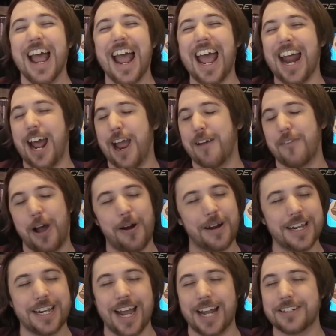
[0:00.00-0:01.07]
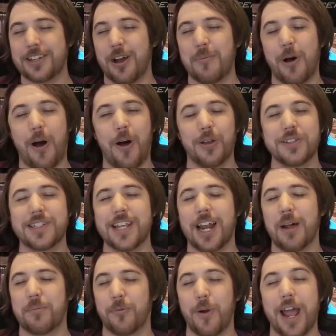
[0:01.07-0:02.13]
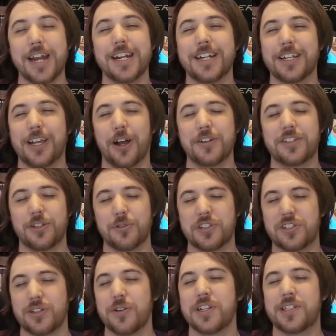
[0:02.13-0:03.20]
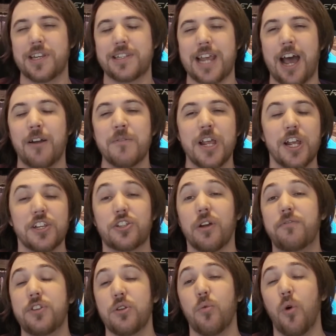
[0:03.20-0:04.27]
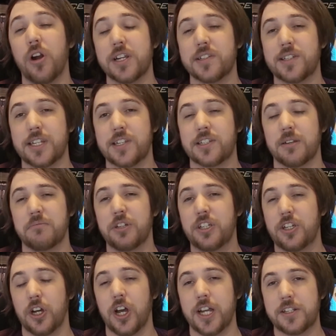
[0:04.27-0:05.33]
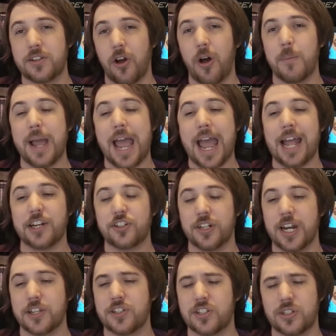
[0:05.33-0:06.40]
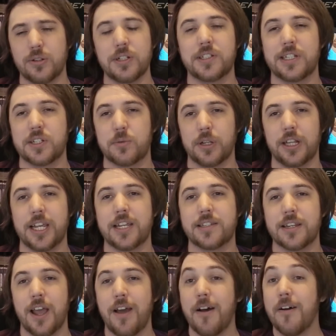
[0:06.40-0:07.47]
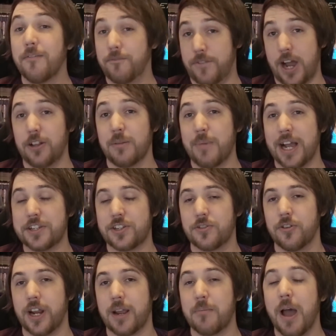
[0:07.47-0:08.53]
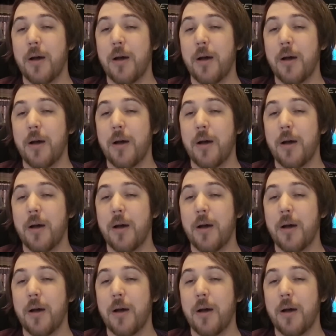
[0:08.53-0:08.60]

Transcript: I've already got Toma all set up, ready to go too as soon as he's out. So if you want to see some good Toma action as soon as he's released, follow my stream.